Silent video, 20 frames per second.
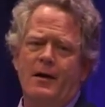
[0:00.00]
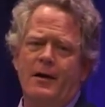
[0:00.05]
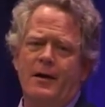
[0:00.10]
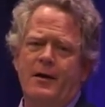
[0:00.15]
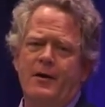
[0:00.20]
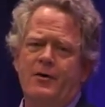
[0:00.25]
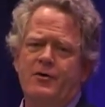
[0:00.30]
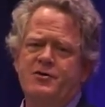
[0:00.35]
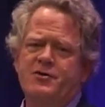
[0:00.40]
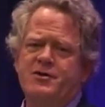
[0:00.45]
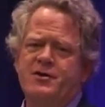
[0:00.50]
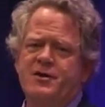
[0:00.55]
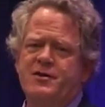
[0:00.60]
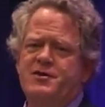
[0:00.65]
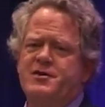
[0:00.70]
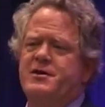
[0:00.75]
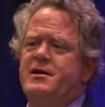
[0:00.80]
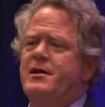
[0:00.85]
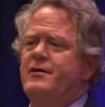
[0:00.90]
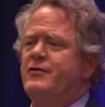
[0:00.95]
here's to
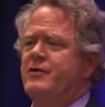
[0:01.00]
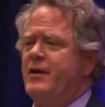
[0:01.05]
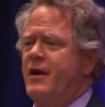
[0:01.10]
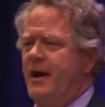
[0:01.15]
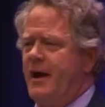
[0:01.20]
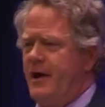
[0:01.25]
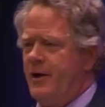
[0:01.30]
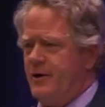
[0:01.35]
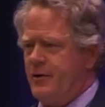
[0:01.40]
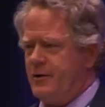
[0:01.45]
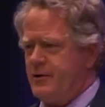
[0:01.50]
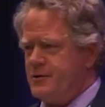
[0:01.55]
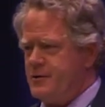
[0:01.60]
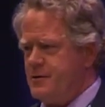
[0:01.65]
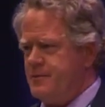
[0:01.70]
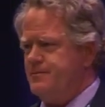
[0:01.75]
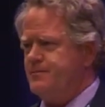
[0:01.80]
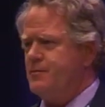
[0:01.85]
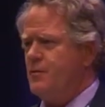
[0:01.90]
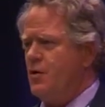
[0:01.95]
Stephen Ayers,
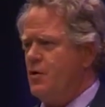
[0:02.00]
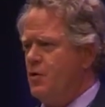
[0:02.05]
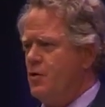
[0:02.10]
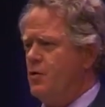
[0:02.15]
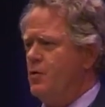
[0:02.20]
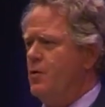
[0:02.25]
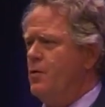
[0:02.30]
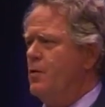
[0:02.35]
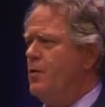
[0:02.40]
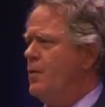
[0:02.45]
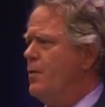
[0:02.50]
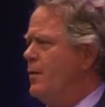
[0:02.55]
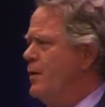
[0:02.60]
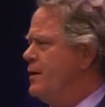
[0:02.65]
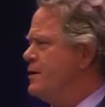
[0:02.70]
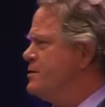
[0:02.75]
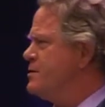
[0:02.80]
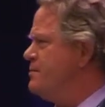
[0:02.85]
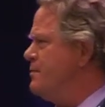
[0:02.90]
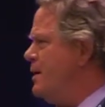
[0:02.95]
who
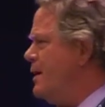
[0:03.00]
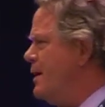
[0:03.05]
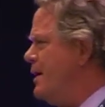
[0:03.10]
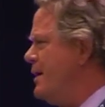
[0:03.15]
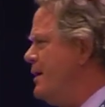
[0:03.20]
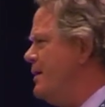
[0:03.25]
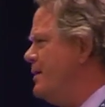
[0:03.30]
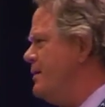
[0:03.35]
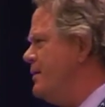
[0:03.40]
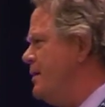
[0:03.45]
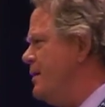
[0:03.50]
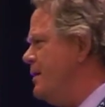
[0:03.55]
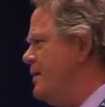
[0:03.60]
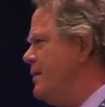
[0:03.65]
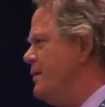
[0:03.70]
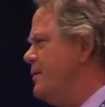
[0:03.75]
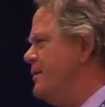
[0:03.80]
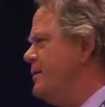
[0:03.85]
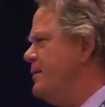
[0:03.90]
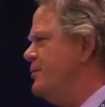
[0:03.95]
was
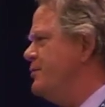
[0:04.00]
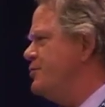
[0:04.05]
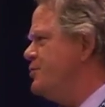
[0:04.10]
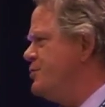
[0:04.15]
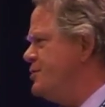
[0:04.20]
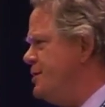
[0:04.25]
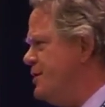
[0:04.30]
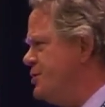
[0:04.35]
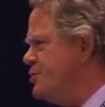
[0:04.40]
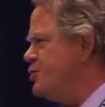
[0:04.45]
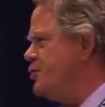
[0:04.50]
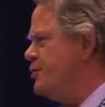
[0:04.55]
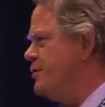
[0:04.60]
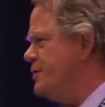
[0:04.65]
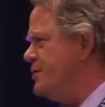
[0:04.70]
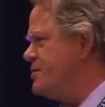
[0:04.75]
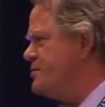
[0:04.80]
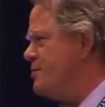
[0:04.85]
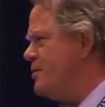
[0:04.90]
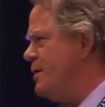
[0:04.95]
my teacher in
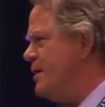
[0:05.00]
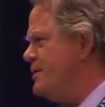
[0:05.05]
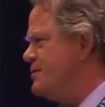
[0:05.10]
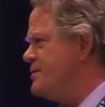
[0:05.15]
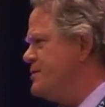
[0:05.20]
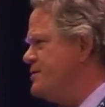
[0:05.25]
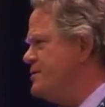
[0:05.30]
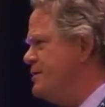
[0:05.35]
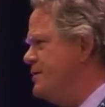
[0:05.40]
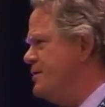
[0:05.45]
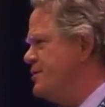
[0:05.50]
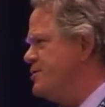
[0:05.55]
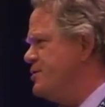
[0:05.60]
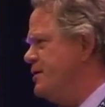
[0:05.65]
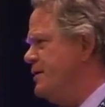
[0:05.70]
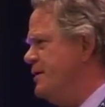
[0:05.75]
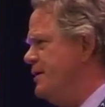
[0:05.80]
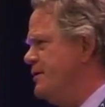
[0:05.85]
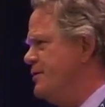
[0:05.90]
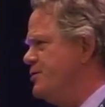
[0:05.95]
this process
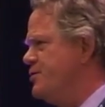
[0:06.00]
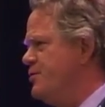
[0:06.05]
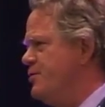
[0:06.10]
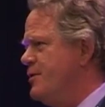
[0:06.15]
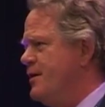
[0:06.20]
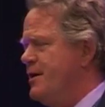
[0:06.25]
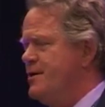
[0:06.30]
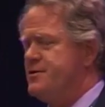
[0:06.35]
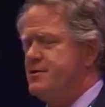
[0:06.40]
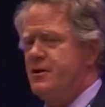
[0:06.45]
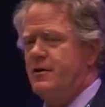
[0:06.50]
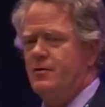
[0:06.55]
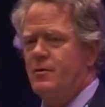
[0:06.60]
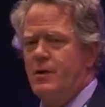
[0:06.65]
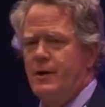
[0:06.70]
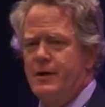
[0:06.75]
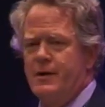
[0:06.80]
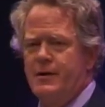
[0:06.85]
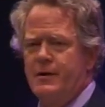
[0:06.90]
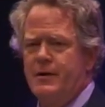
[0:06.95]
initially in
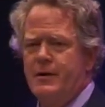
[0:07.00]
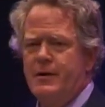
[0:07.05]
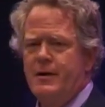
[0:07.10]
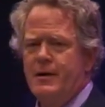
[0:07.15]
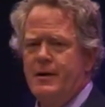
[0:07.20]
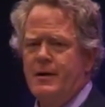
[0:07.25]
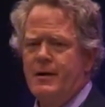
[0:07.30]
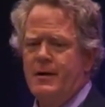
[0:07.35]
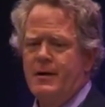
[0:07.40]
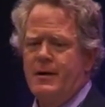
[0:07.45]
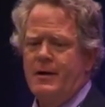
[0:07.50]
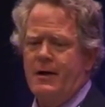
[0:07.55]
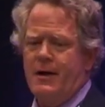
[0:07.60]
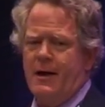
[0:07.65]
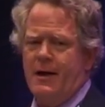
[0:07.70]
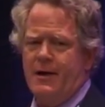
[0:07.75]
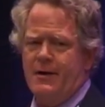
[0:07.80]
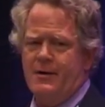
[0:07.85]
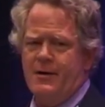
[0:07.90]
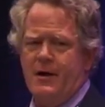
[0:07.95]
2001.
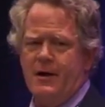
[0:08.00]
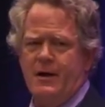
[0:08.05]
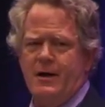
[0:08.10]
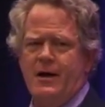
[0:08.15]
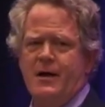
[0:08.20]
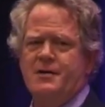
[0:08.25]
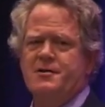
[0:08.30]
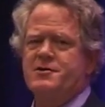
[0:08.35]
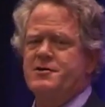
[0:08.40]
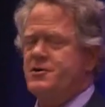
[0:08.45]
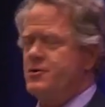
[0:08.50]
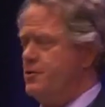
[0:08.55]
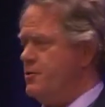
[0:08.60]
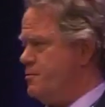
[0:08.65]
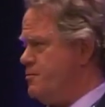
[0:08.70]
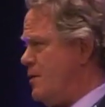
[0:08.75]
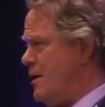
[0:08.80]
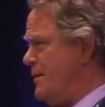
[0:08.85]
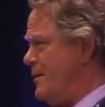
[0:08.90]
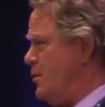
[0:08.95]
And Gus, who's
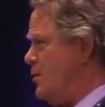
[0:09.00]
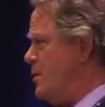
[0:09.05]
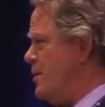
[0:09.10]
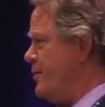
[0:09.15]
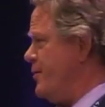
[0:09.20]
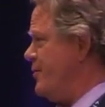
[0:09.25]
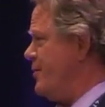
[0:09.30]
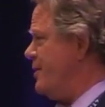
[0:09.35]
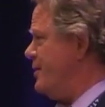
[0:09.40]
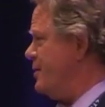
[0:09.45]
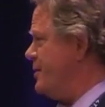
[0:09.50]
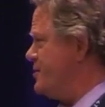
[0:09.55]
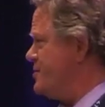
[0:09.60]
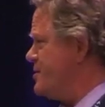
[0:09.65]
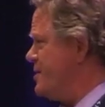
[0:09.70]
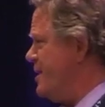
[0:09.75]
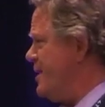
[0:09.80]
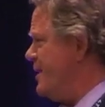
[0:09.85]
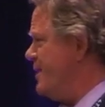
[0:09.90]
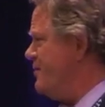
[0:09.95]
probably wandering around
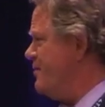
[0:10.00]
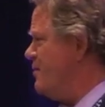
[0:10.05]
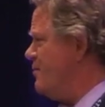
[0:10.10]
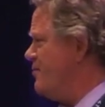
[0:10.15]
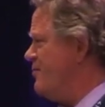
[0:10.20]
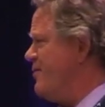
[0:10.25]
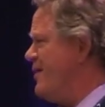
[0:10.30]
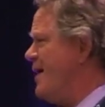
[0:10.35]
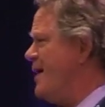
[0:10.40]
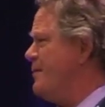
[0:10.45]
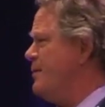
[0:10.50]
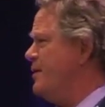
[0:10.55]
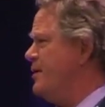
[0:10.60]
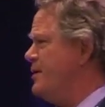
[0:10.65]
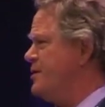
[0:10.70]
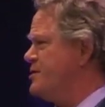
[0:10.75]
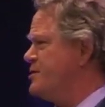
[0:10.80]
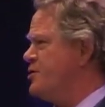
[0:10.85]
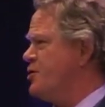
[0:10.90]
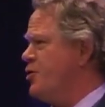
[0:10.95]
outside.
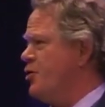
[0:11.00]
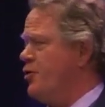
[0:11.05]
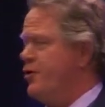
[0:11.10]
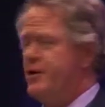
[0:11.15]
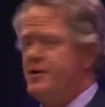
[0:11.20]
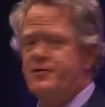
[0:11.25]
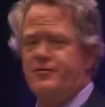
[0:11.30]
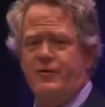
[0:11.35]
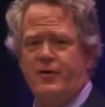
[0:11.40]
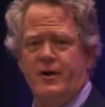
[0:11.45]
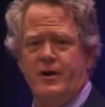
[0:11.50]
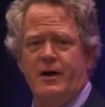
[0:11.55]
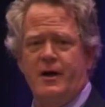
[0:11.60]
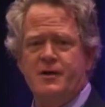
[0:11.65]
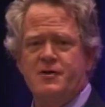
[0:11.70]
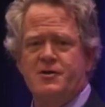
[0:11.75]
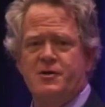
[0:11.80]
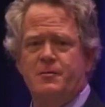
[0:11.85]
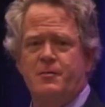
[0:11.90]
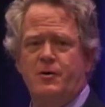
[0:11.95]
Fabulous courage for
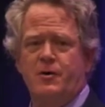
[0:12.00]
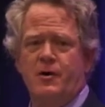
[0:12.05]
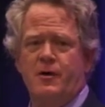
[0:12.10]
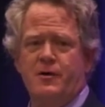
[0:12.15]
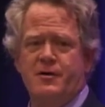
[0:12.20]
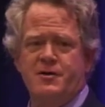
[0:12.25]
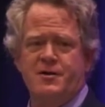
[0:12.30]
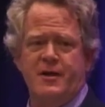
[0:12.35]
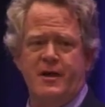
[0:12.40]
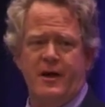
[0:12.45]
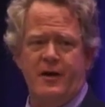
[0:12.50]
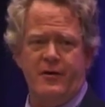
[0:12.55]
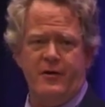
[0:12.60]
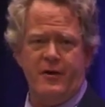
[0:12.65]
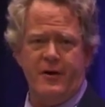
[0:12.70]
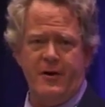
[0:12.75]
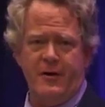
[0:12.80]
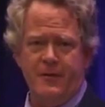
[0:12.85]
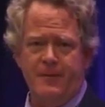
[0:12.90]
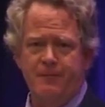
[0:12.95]
Gus to put all this together
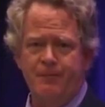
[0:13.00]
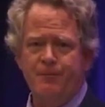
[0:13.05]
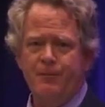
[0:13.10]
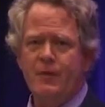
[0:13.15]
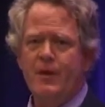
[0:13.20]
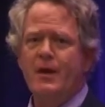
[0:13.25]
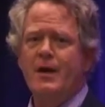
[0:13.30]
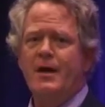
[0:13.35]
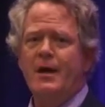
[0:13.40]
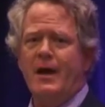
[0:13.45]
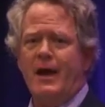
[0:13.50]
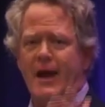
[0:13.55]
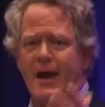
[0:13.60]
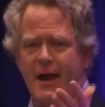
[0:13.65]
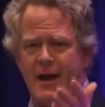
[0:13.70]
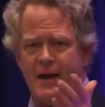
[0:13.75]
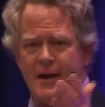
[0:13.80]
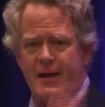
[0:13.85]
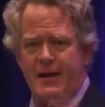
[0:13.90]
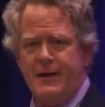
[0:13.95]
here.
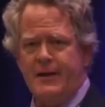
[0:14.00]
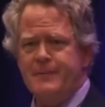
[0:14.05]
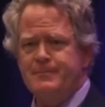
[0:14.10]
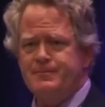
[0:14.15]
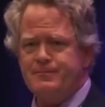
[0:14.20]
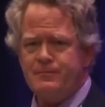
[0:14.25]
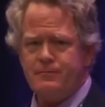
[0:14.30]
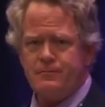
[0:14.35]
Annie,